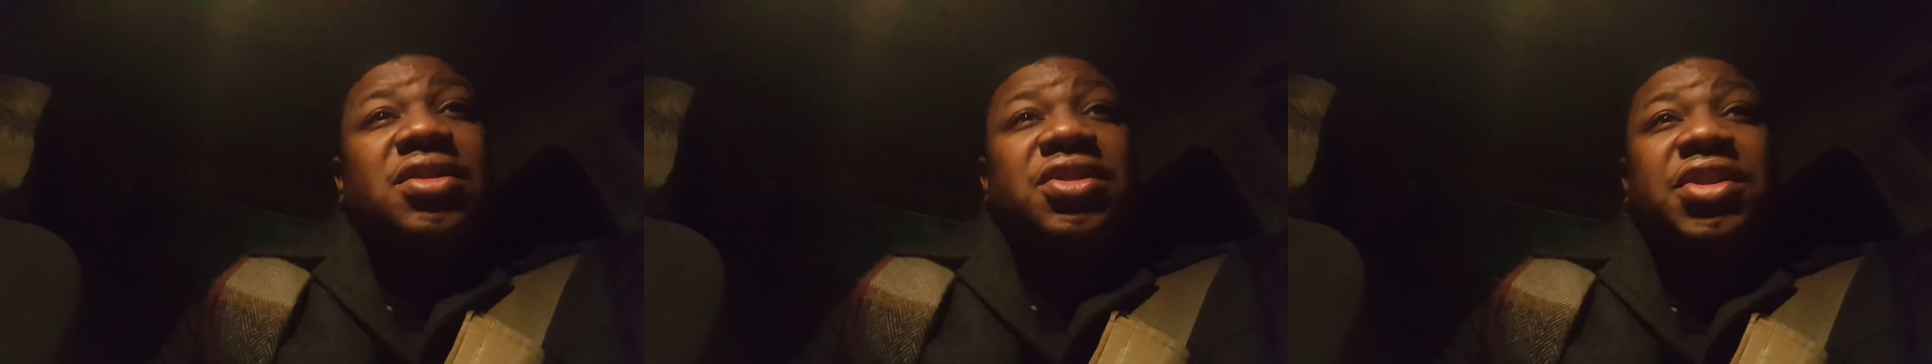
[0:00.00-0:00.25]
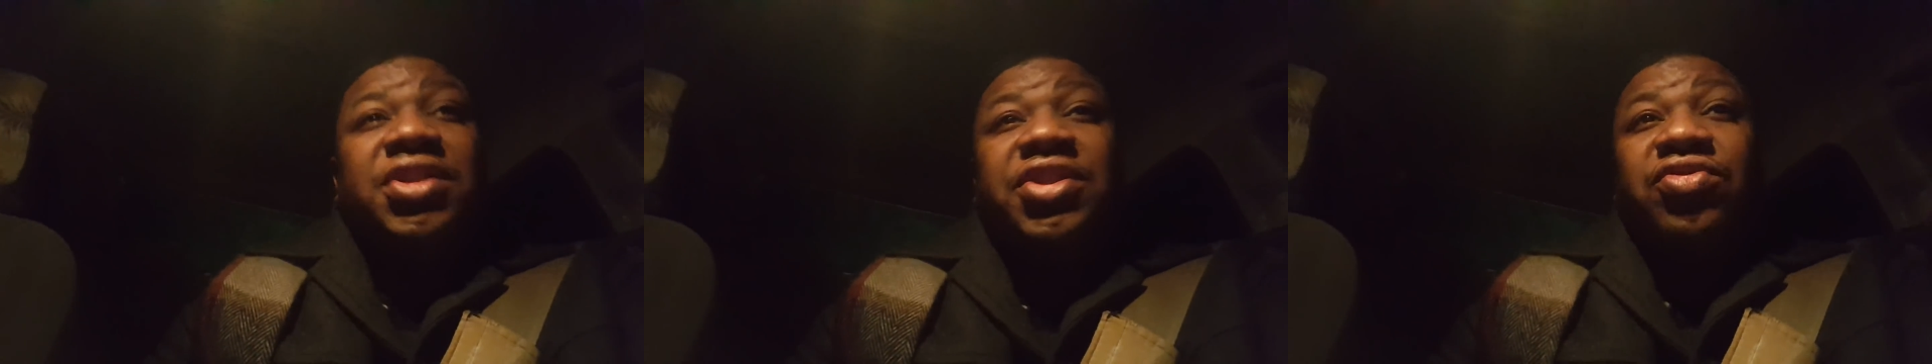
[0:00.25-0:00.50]

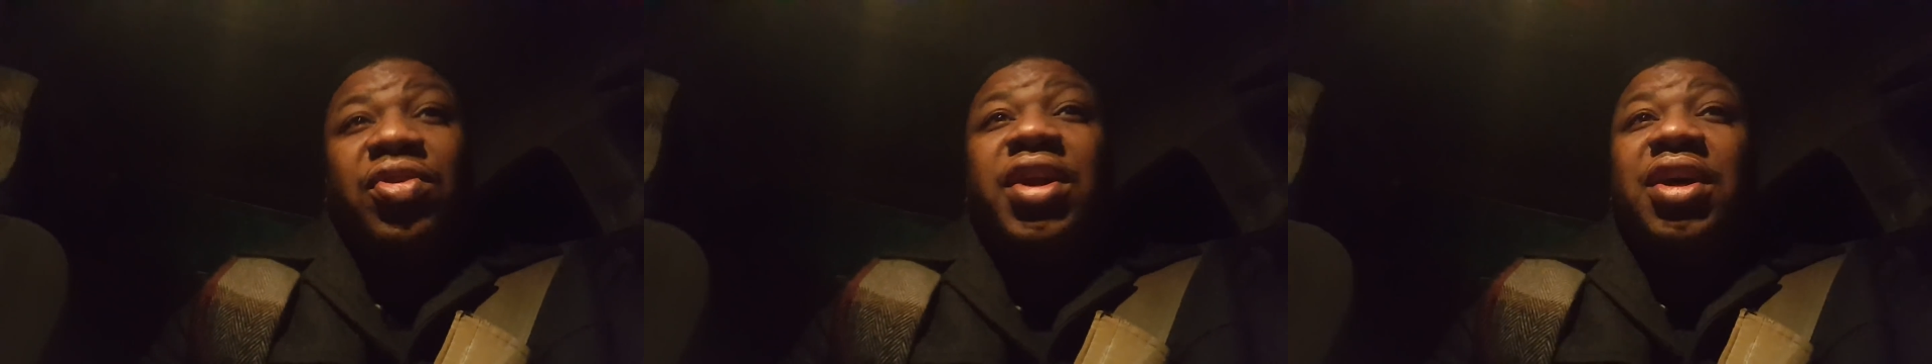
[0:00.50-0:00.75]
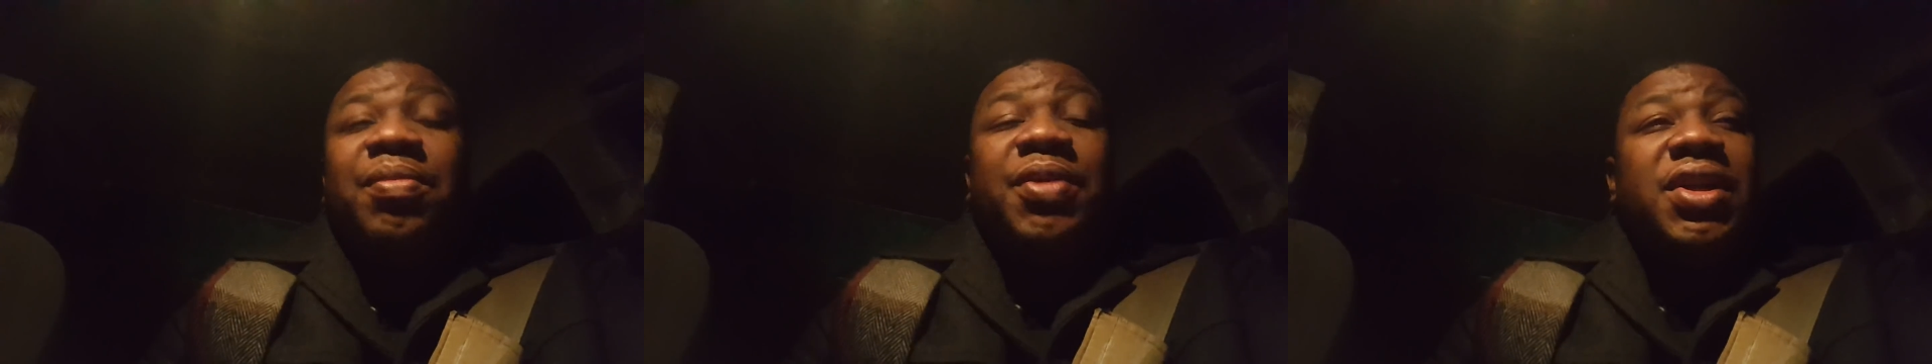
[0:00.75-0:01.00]
she's straight
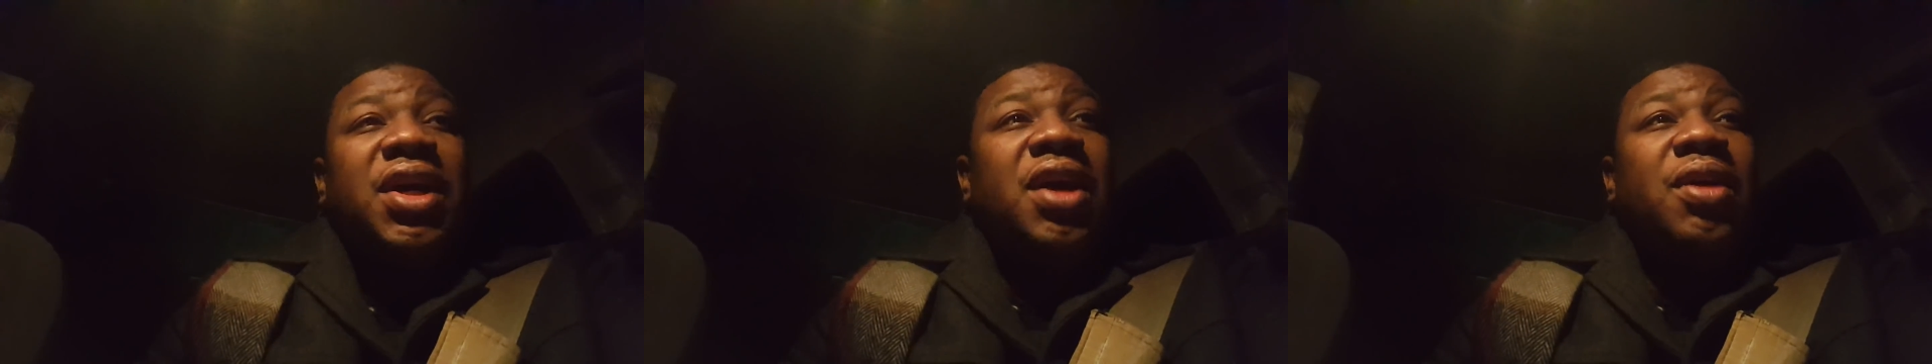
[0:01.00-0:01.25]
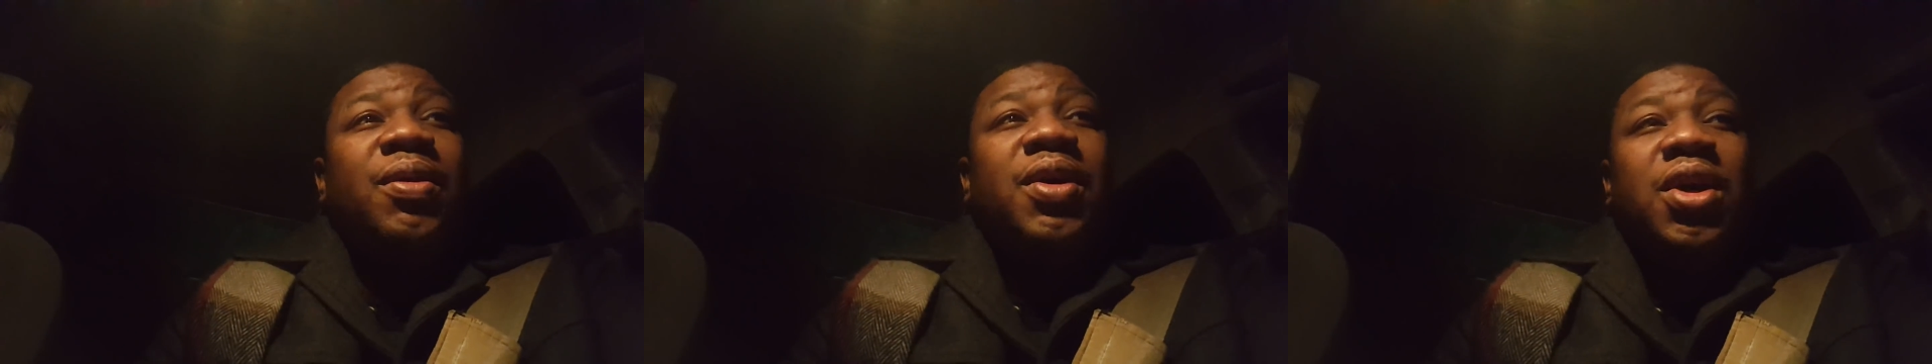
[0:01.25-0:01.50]
up and
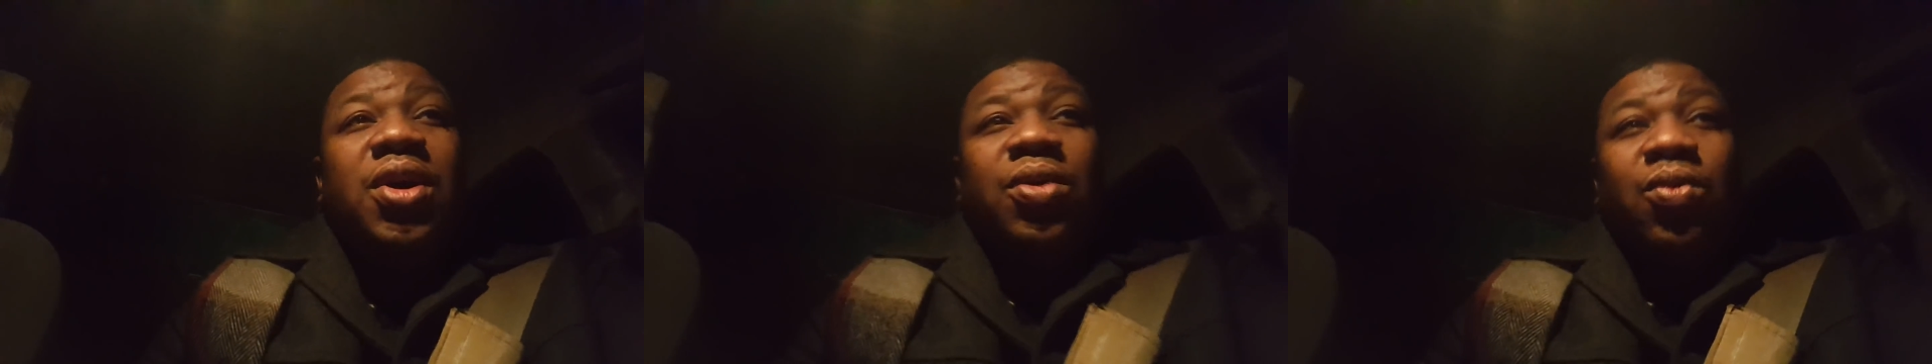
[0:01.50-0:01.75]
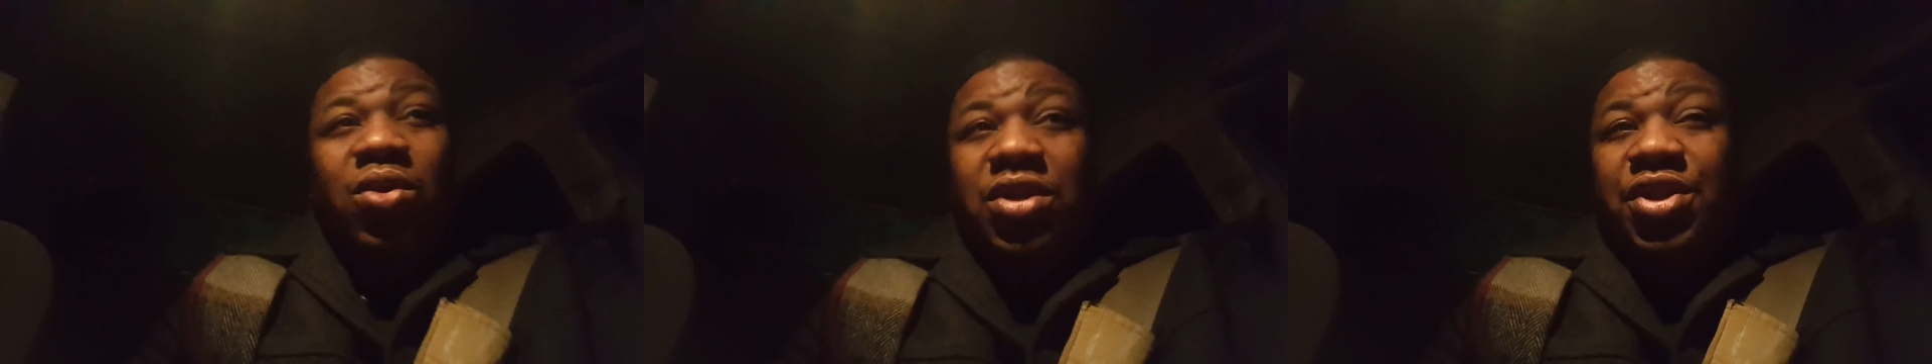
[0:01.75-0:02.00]

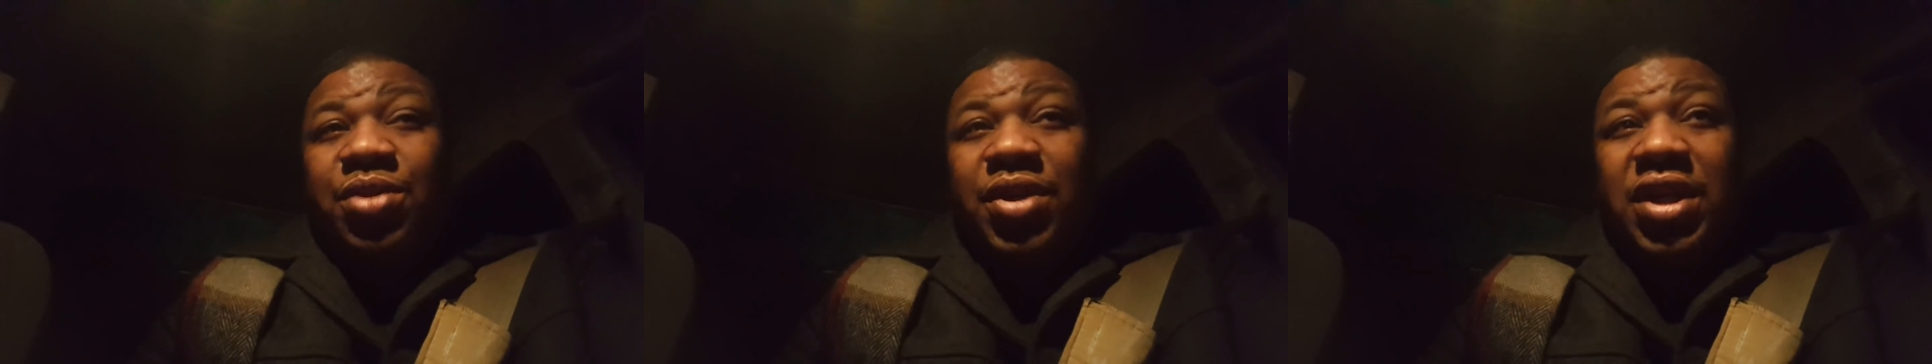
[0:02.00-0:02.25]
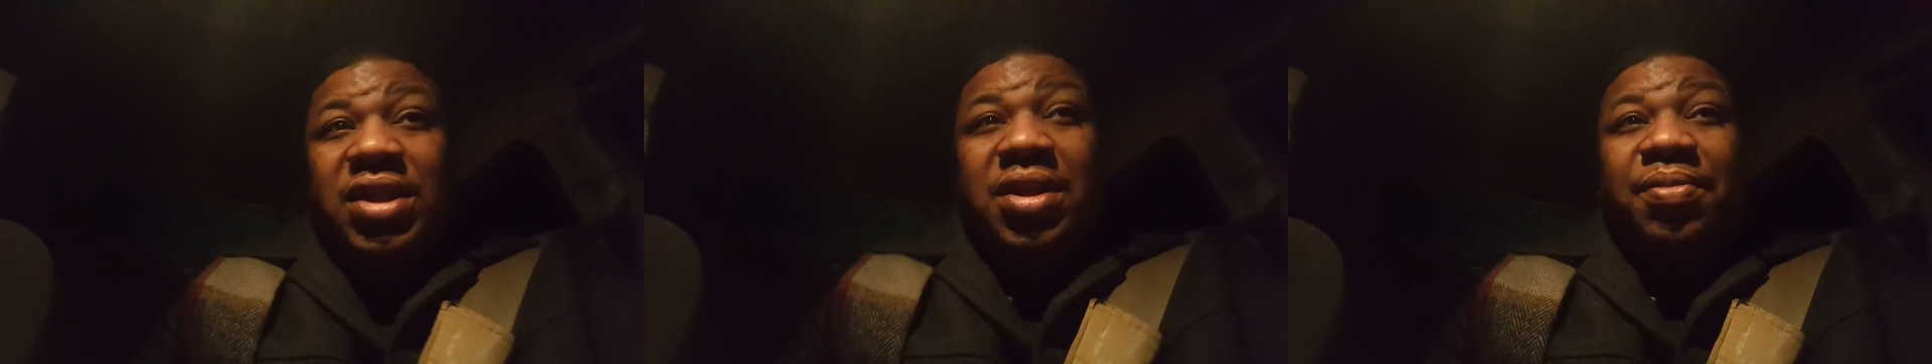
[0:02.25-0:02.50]
down once you
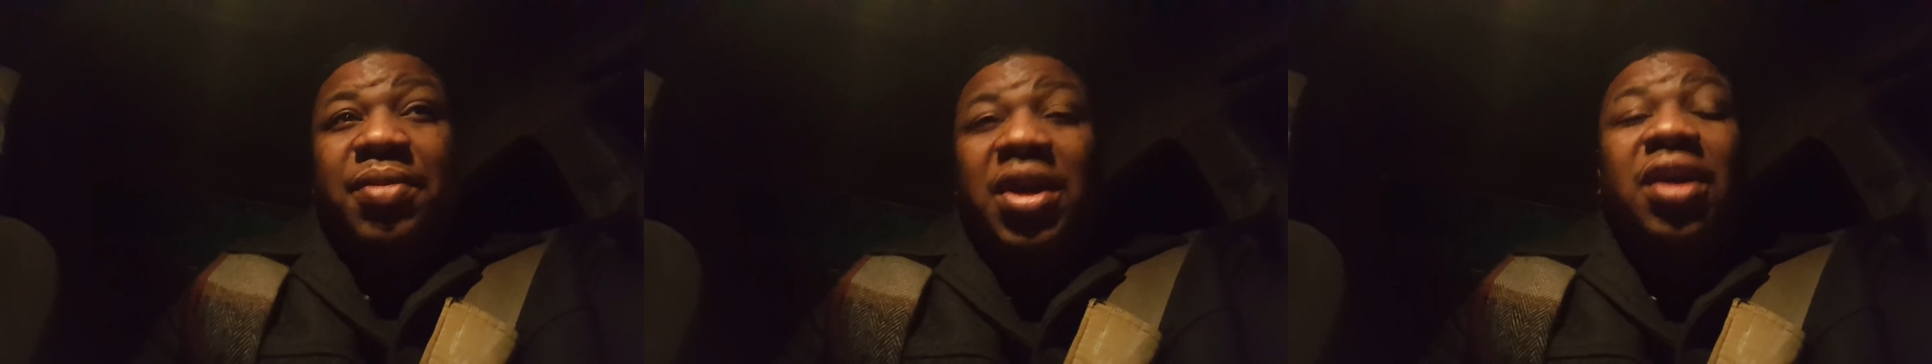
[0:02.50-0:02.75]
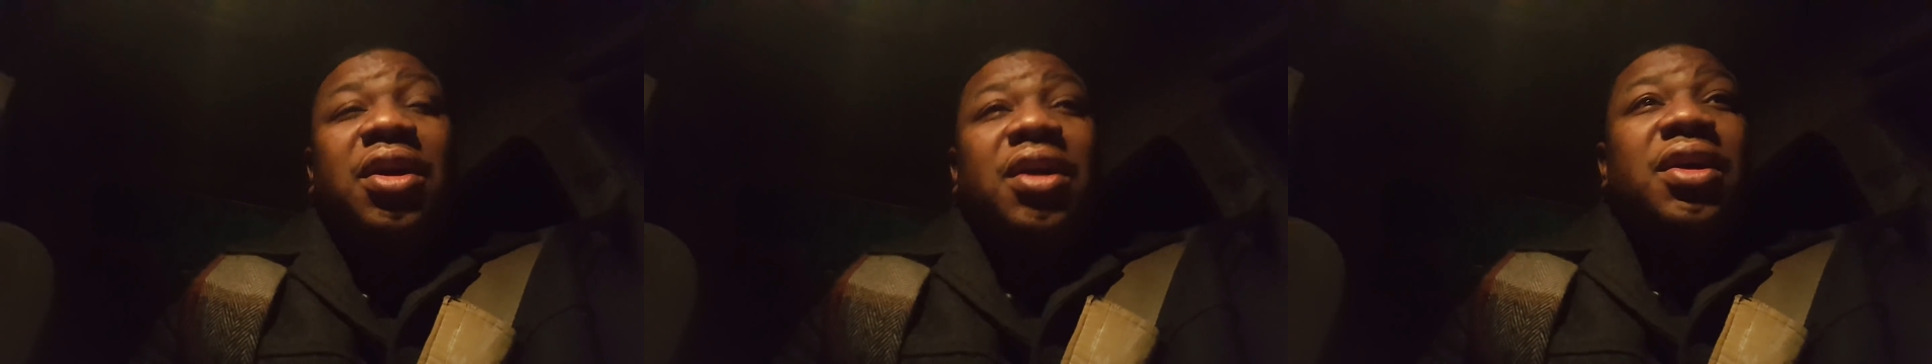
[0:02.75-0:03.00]
get to
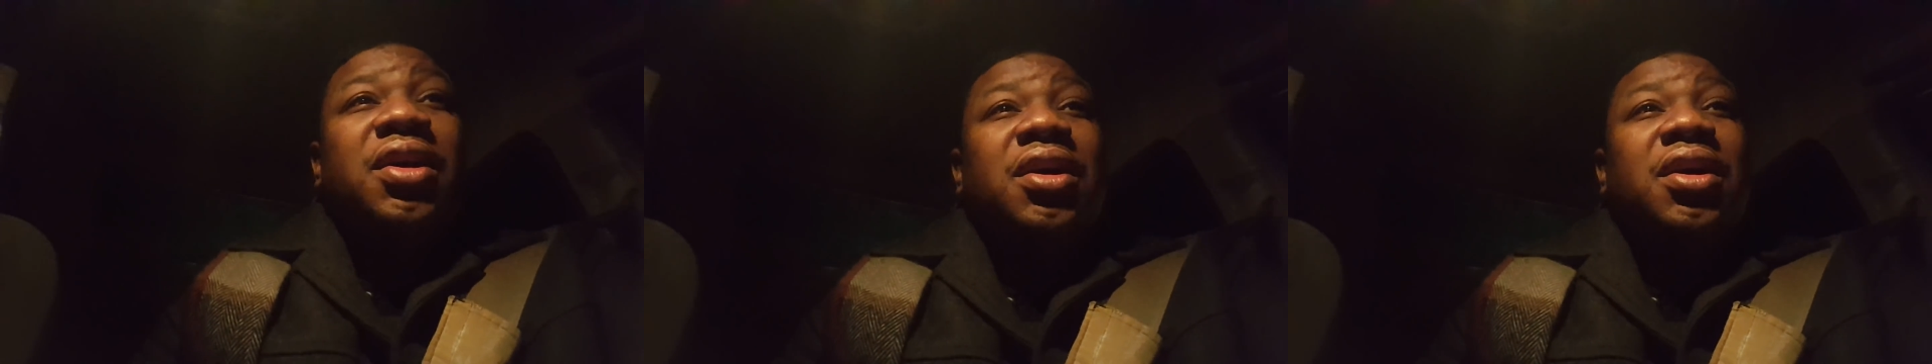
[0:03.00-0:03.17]
meet her.